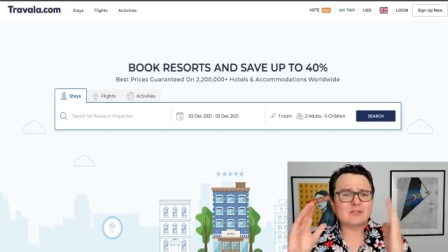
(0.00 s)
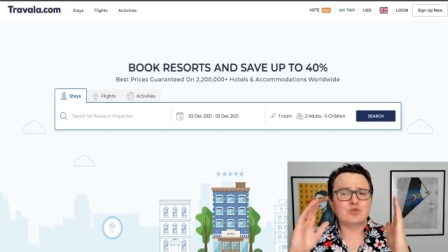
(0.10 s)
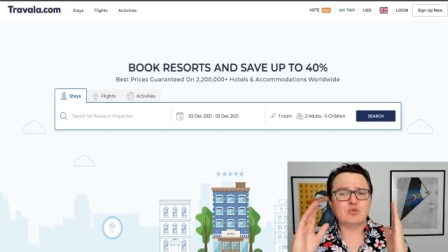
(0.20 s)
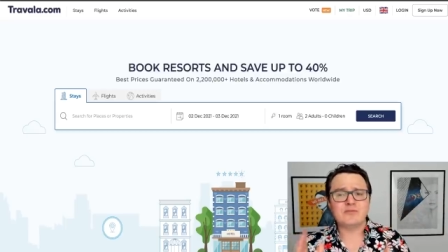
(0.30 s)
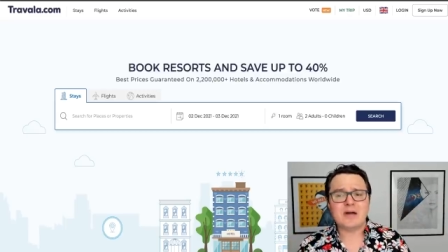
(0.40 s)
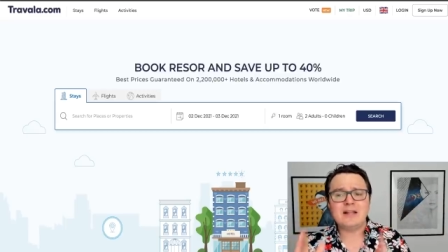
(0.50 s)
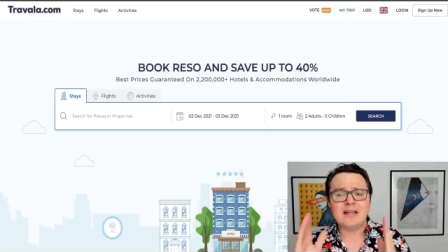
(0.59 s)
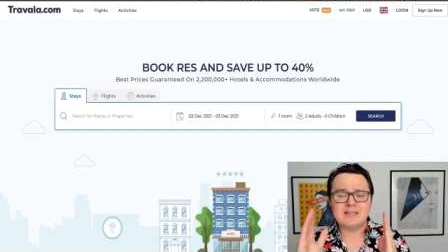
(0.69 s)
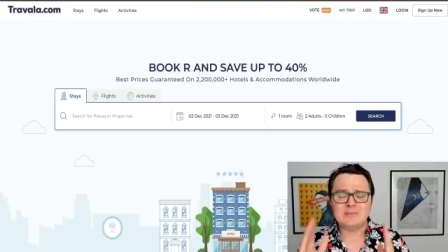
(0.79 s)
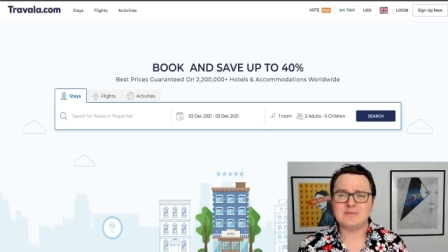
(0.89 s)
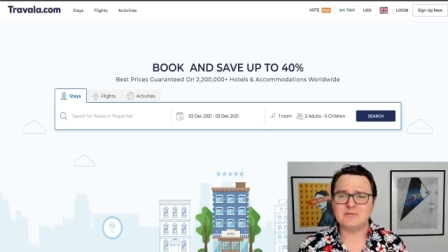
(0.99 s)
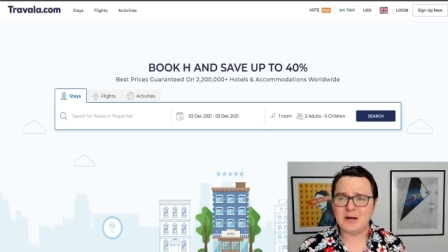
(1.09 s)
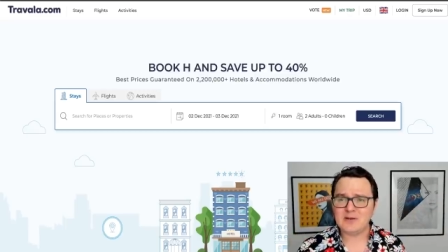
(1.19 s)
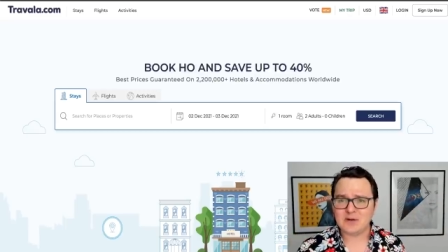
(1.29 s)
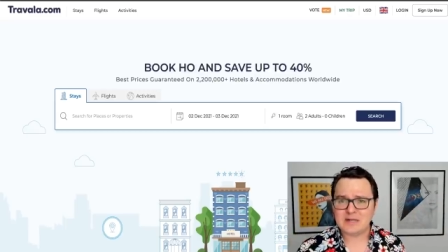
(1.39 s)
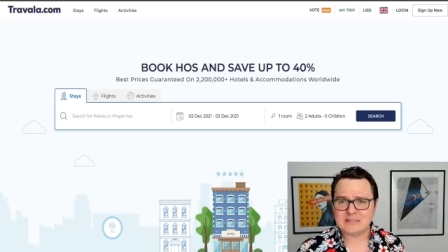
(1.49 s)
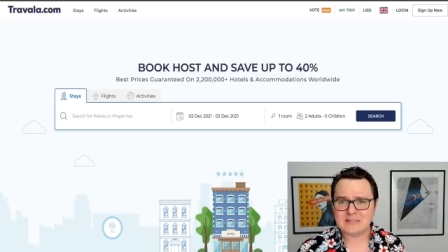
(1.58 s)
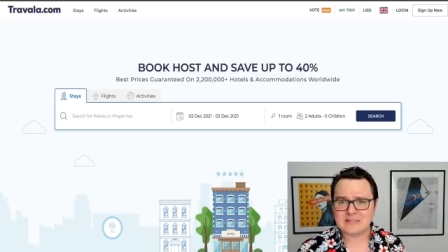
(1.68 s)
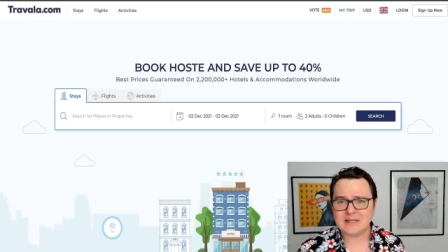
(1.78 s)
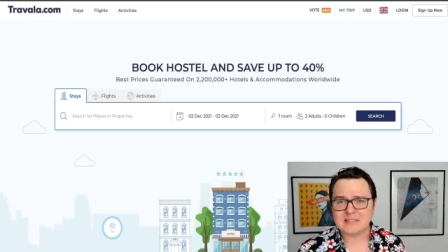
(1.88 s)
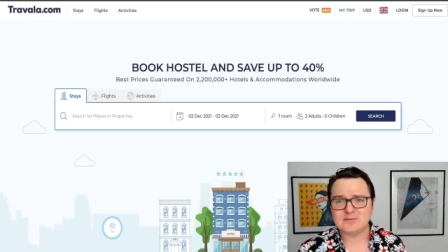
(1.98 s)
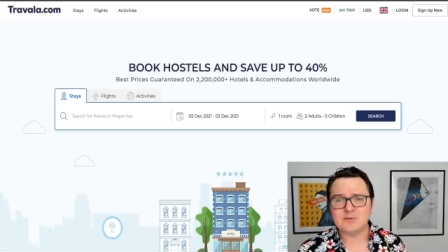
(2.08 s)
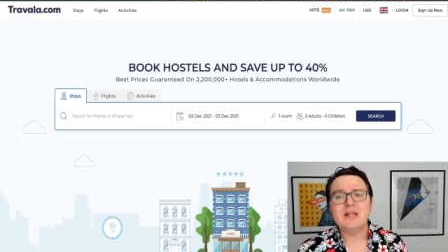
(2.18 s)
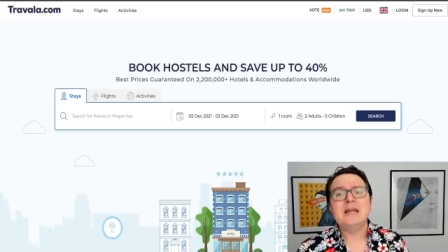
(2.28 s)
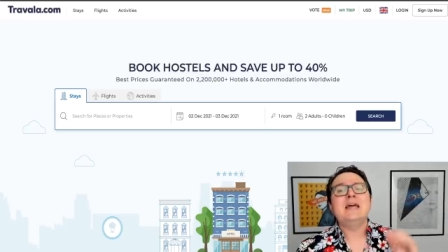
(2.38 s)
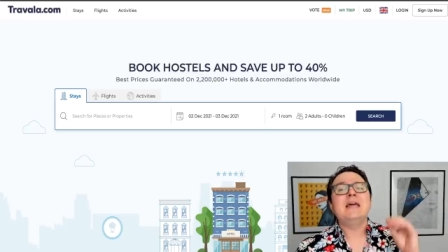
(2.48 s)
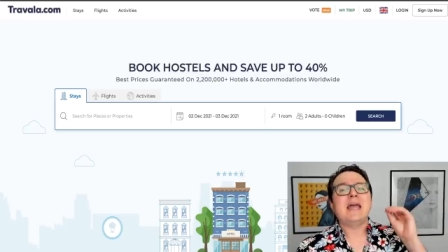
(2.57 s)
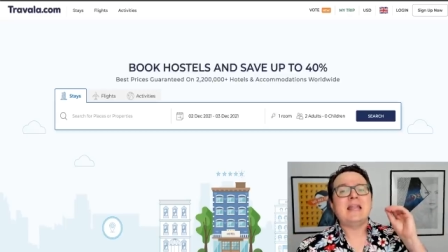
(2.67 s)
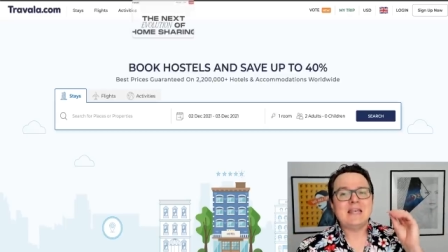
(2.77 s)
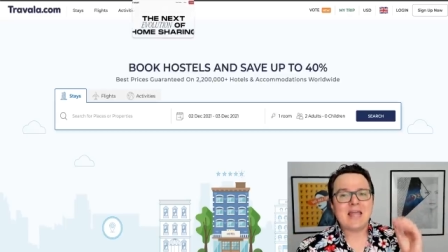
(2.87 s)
So Travala has been very, very successful. And